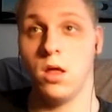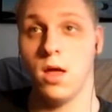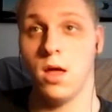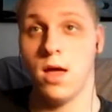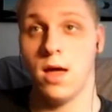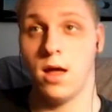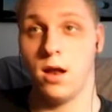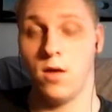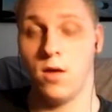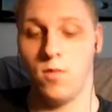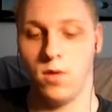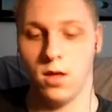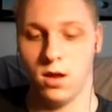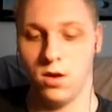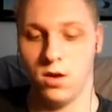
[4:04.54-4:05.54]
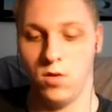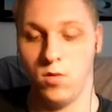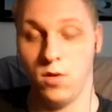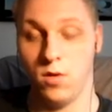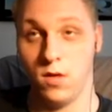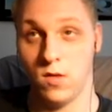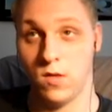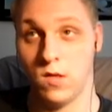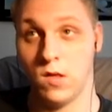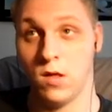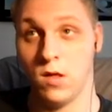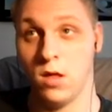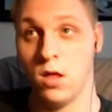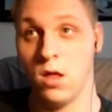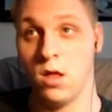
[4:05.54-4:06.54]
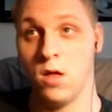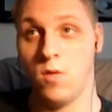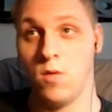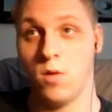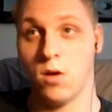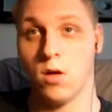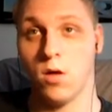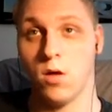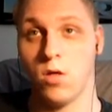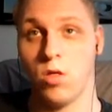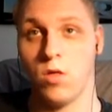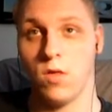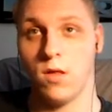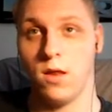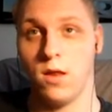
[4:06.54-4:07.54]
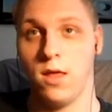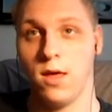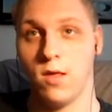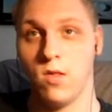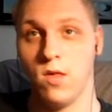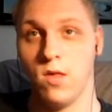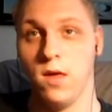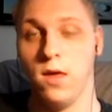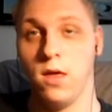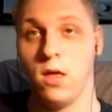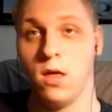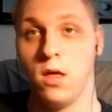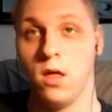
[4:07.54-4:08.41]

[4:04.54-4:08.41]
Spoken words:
and now we can do is run calculations.exe, and